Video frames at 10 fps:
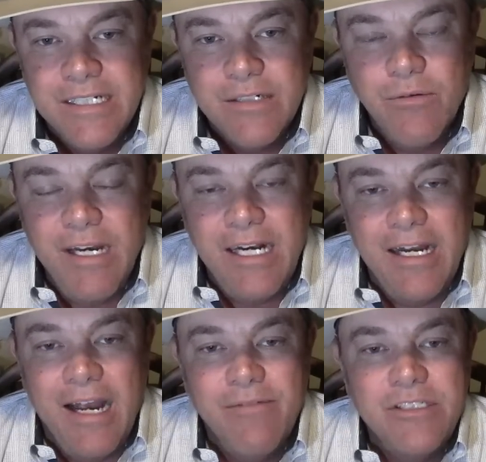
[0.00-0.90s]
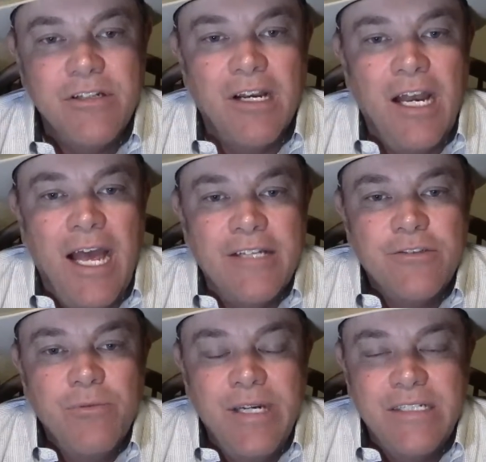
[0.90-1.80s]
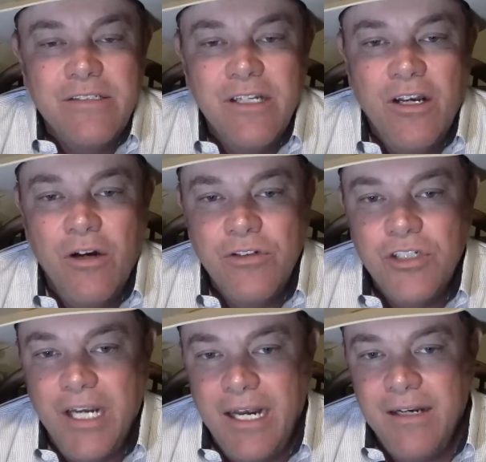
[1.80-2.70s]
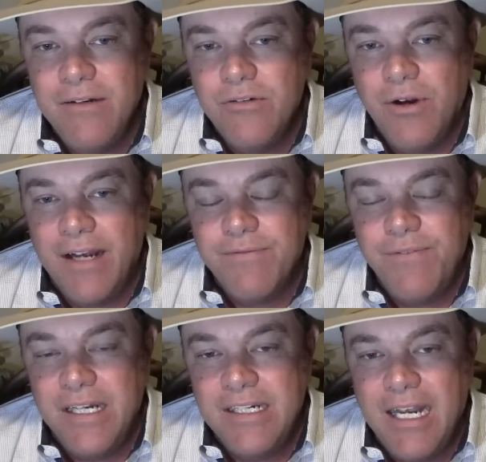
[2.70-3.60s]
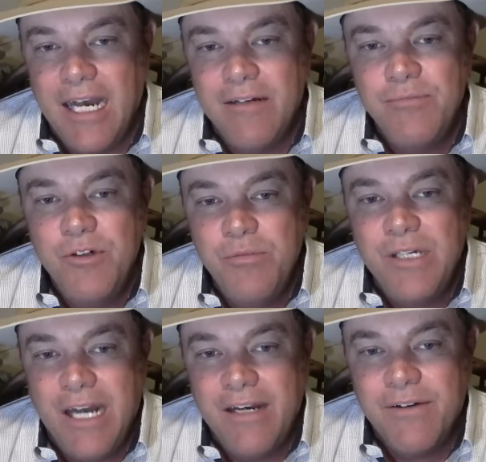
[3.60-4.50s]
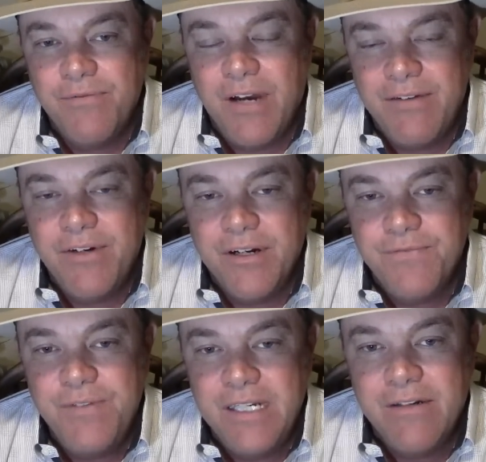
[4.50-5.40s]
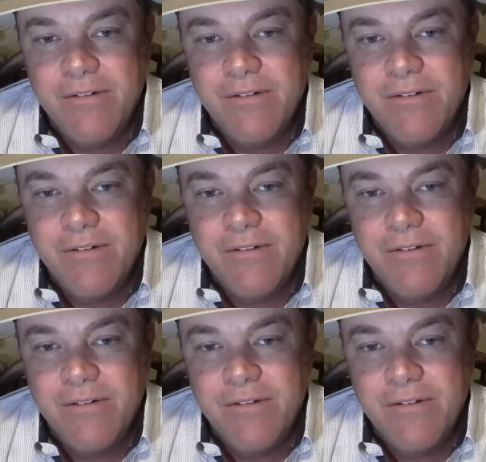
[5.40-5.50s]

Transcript: Weighted average on last week's negotiated direct fed cattle movement out of your five area feeding